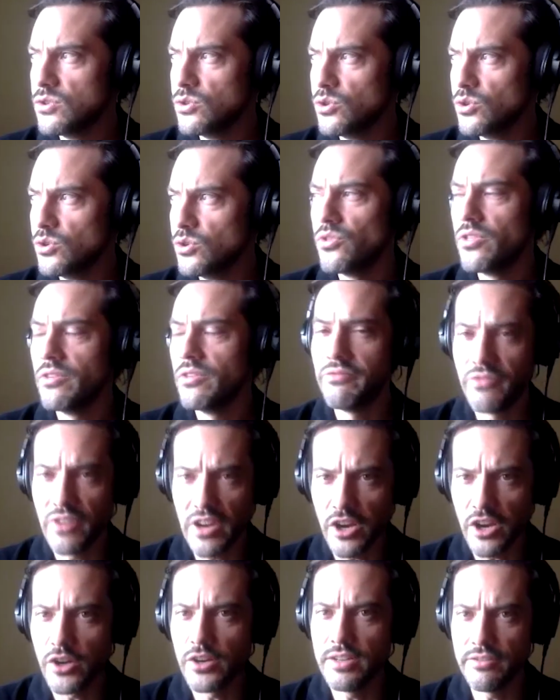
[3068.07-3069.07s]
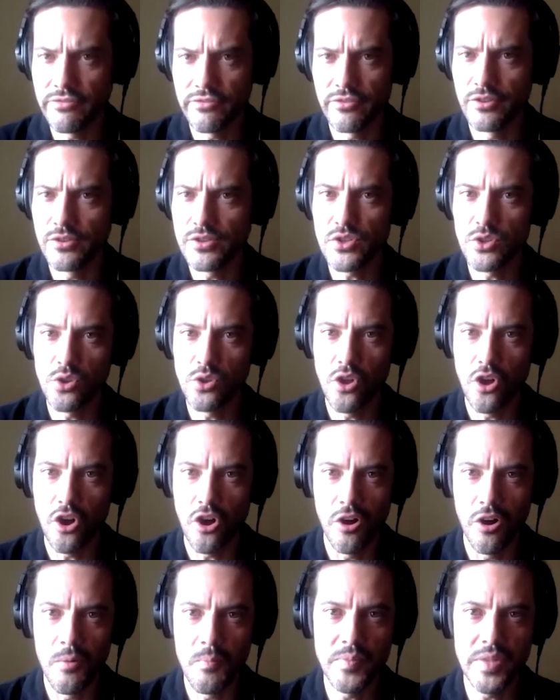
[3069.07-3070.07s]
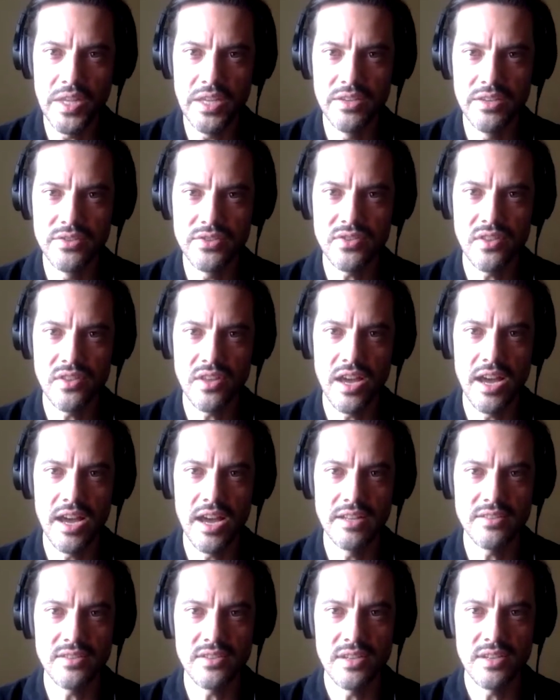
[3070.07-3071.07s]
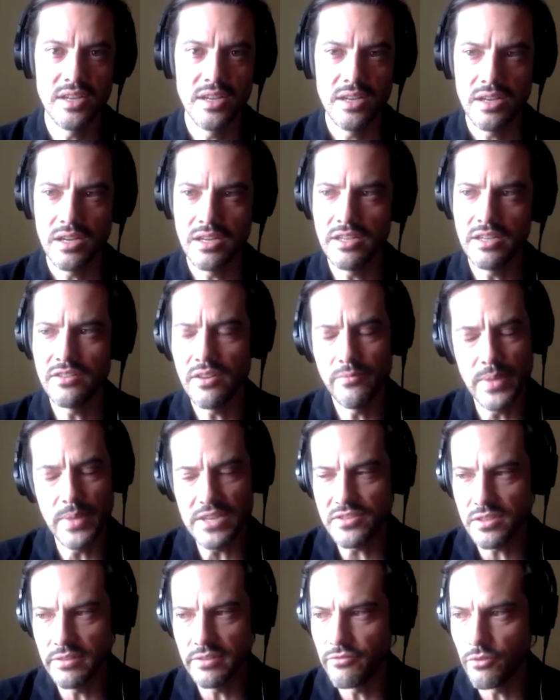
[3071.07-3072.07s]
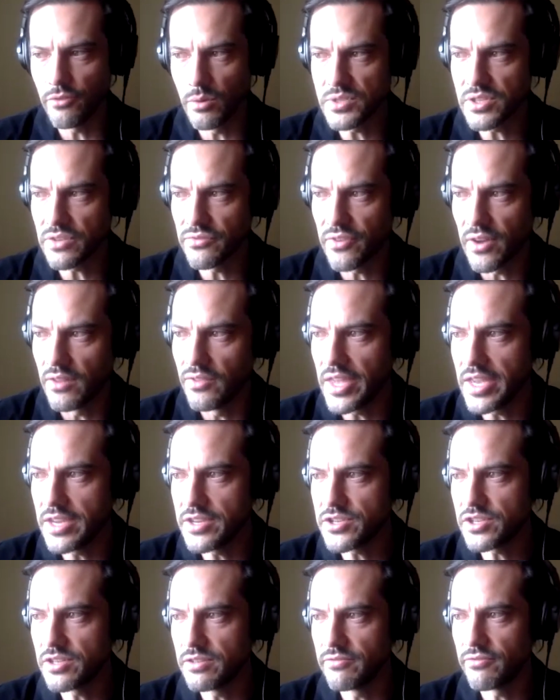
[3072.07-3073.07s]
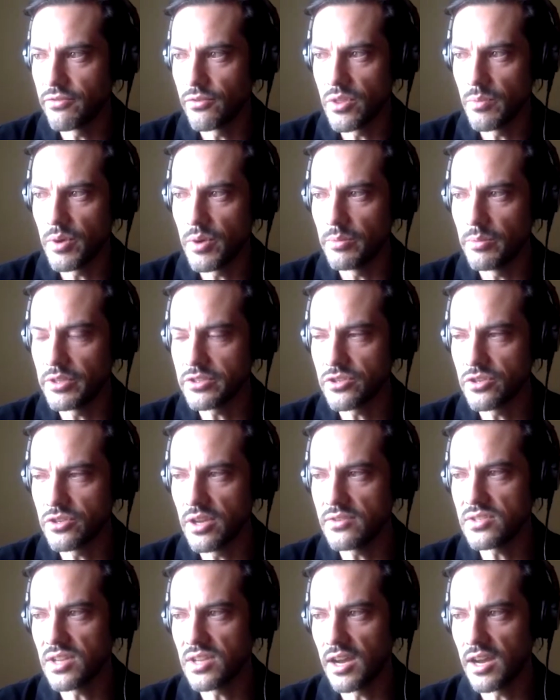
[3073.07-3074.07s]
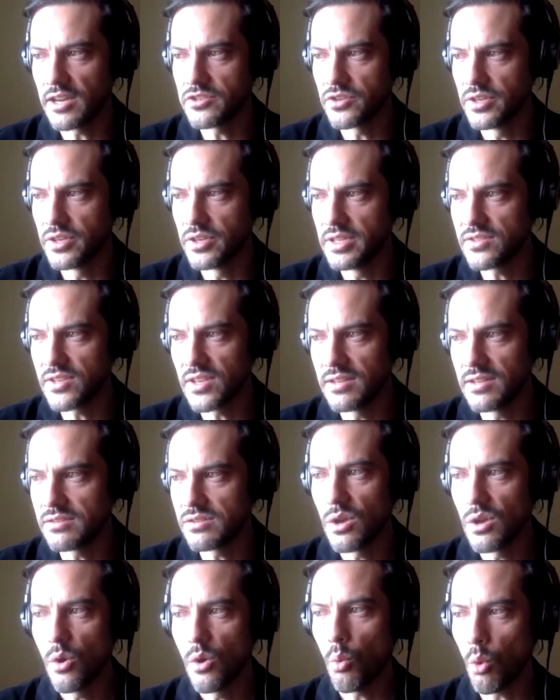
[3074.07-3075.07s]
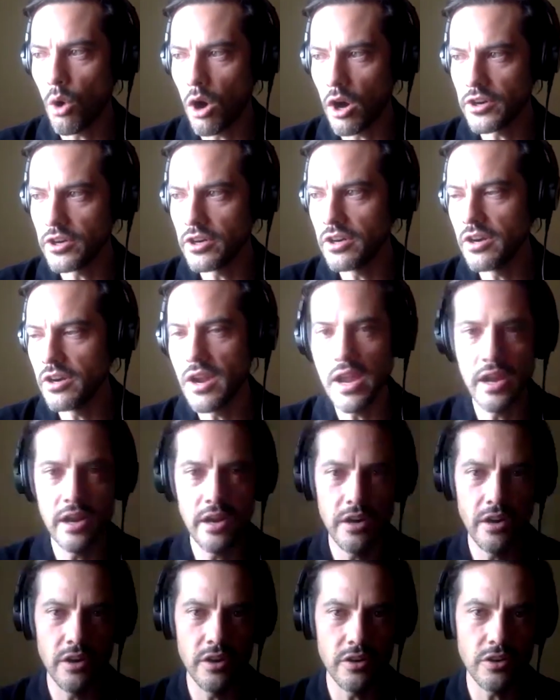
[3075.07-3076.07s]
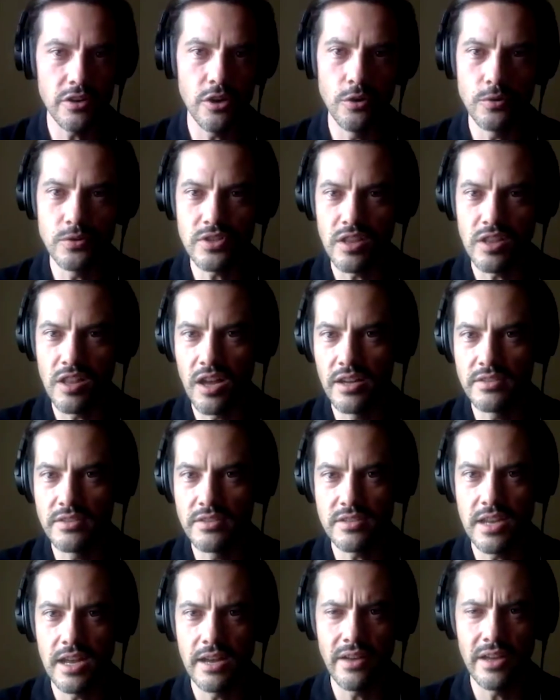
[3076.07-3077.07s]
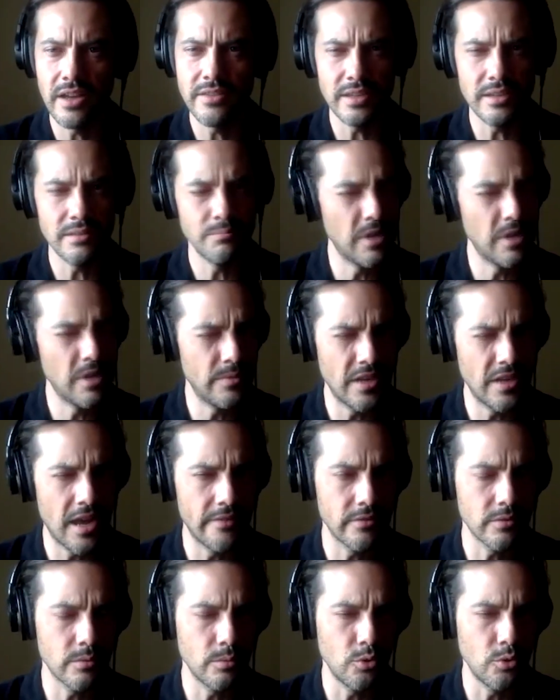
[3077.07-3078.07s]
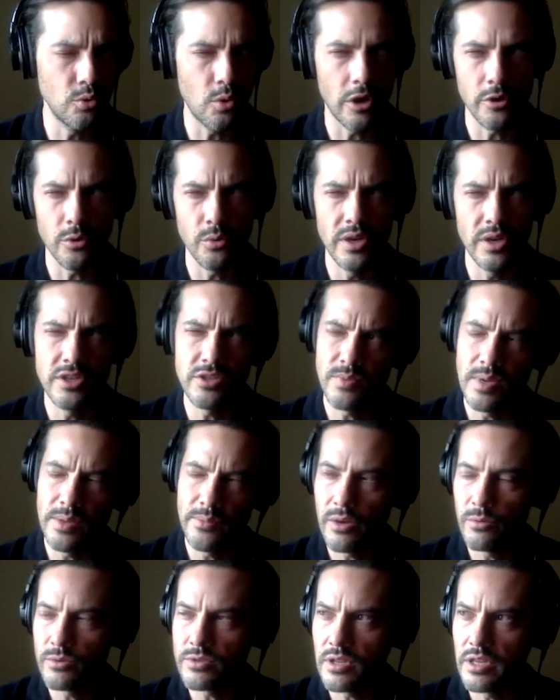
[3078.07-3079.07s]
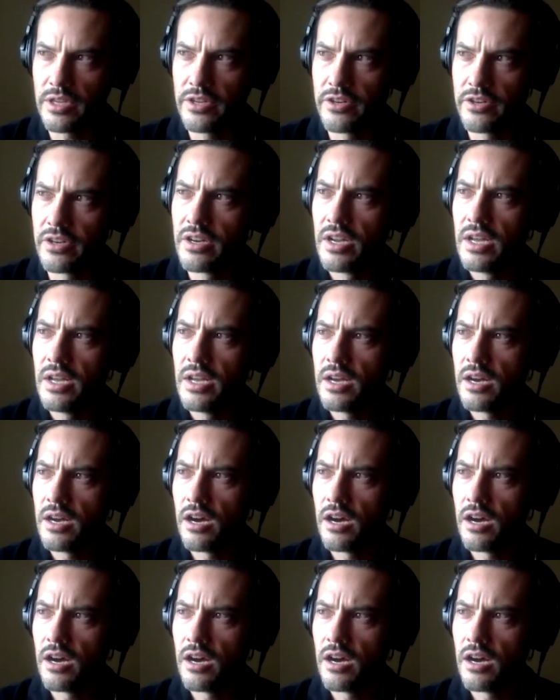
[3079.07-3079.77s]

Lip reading: two, the very first law is that it basically forms the foundation for the public trust doctrine. It says water, air, coastlines. Now, I think maybe navigable waterways. Maybe that was later.